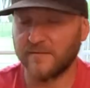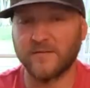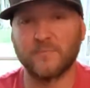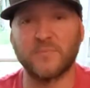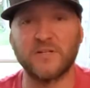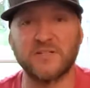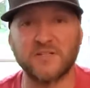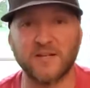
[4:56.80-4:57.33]

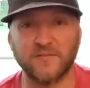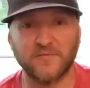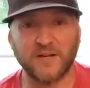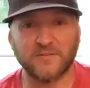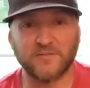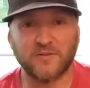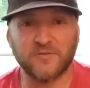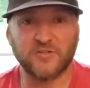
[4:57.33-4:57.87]
Be safe out
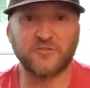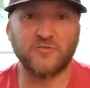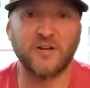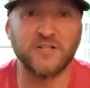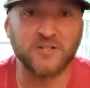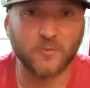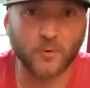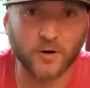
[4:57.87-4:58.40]
there. It's a
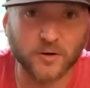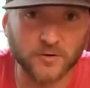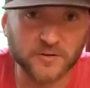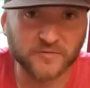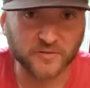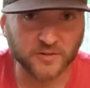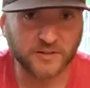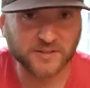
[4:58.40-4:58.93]
crazy world. If
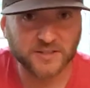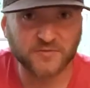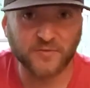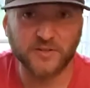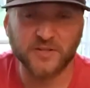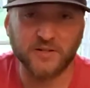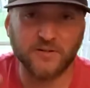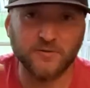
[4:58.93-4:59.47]
you like this
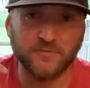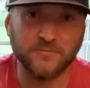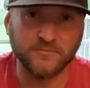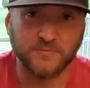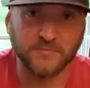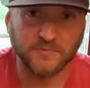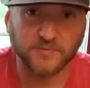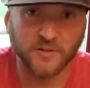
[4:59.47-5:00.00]
video,
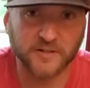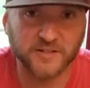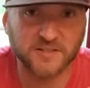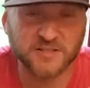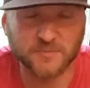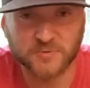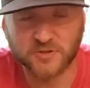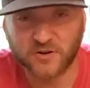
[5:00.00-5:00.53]
like and
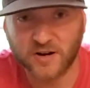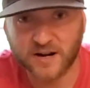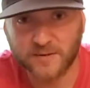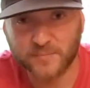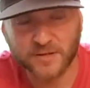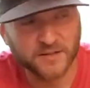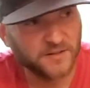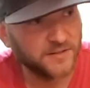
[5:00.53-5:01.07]
subscribe.
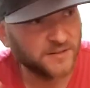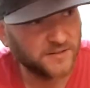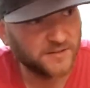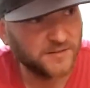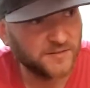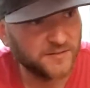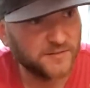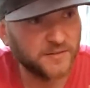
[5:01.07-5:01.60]

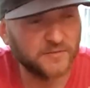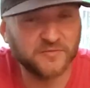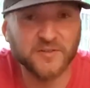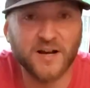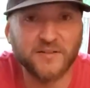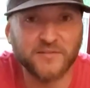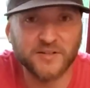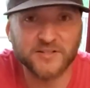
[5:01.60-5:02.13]
If
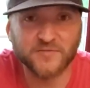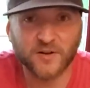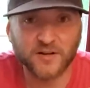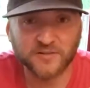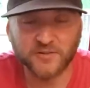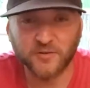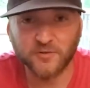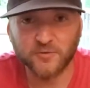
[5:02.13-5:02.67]
not, that's fine
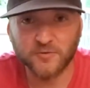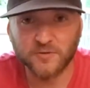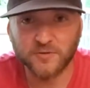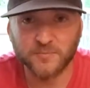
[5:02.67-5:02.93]
too.